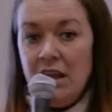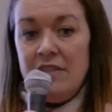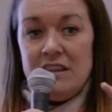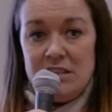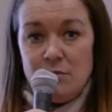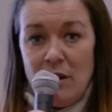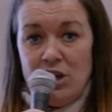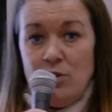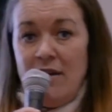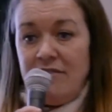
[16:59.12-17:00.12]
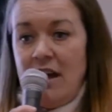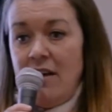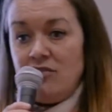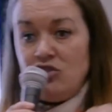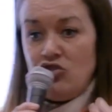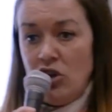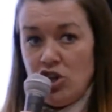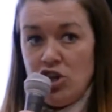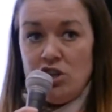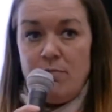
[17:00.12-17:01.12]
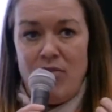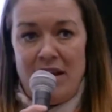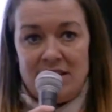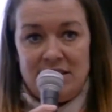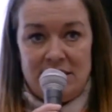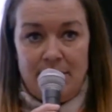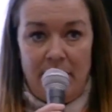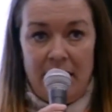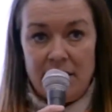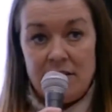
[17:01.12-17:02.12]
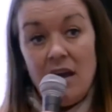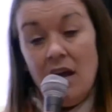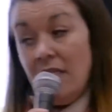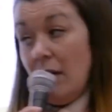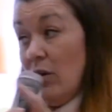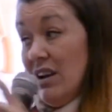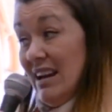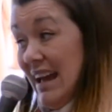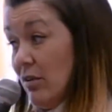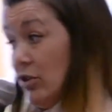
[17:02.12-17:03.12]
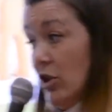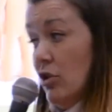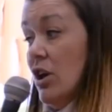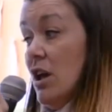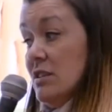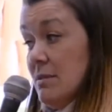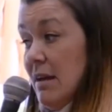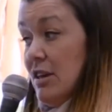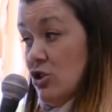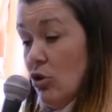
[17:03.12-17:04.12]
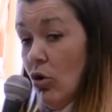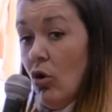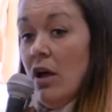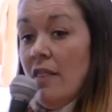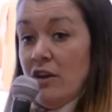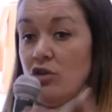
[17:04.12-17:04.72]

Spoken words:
This is where you have to have structured practices in place that will allow you to make sure that you're